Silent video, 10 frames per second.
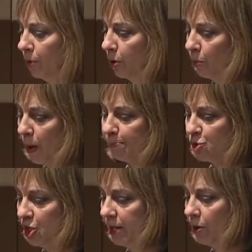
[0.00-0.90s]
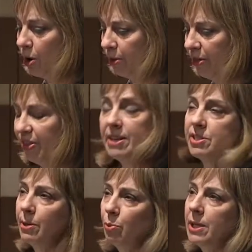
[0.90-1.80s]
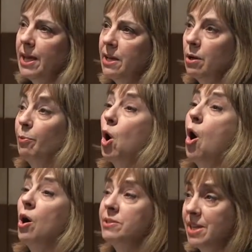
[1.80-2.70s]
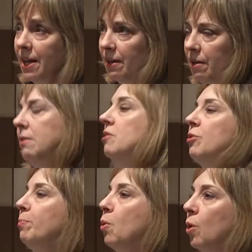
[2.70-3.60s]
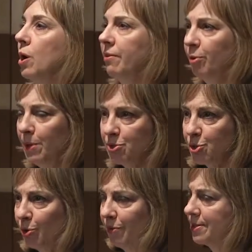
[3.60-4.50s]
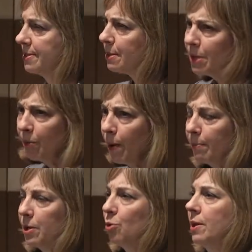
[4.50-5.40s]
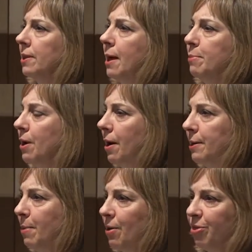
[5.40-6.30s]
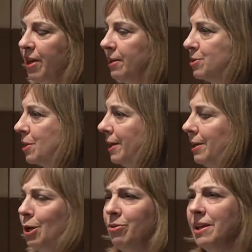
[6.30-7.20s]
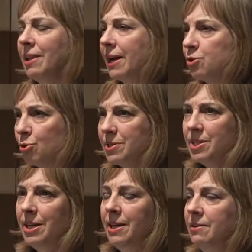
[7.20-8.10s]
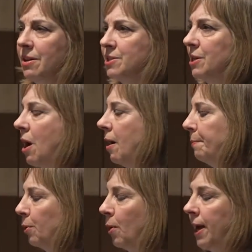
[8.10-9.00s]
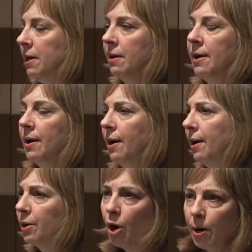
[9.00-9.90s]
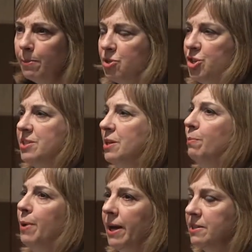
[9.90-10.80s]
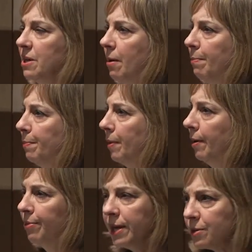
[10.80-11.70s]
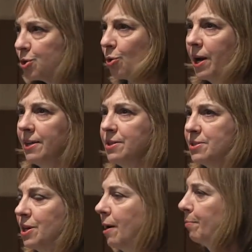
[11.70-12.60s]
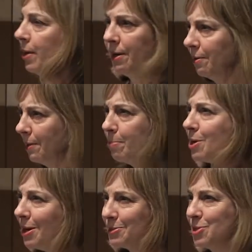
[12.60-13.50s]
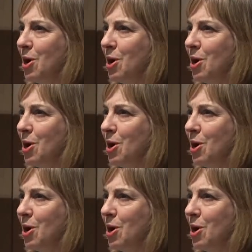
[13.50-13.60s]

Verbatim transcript: corruption are the things that really end up causing the poor government services. I mean, you probably heard in Lebanon about things like, you know, the electricity doesn't operate, uh, garbage isn't picked up, uh, the internet doesn't operate. Lebanon's